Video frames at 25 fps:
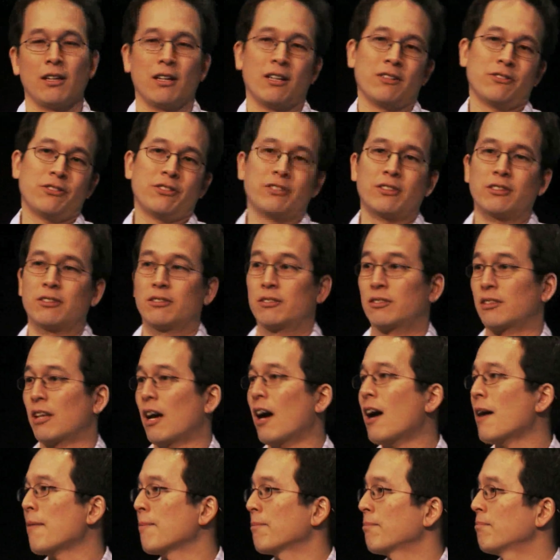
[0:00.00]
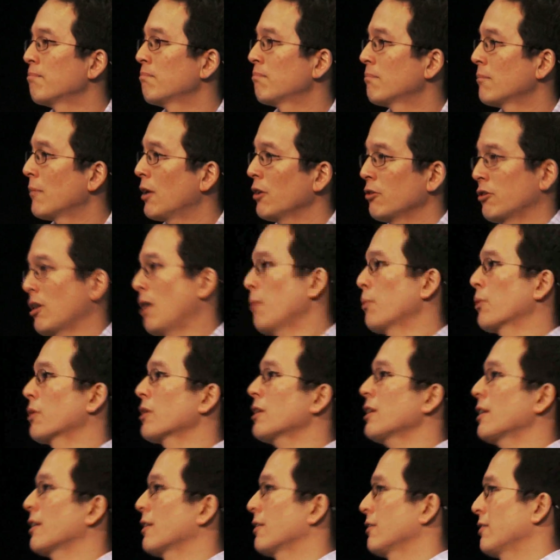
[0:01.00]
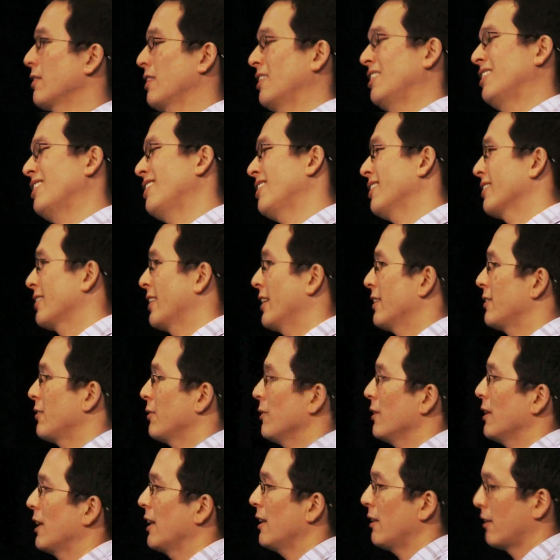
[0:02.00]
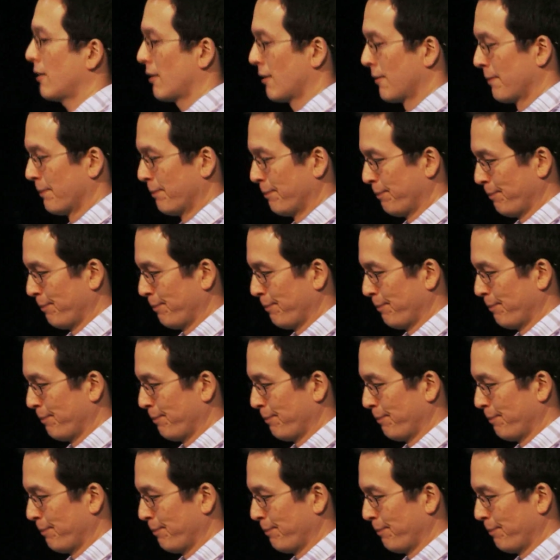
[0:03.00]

I'll just stop. I'll stop working. I'll say, I'll get to it later.